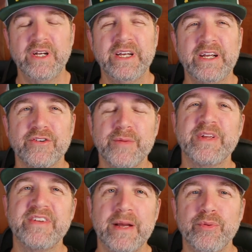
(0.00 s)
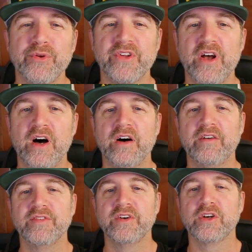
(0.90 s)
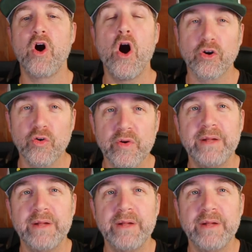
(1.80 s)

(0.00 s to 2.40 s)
Here's some examples of concrete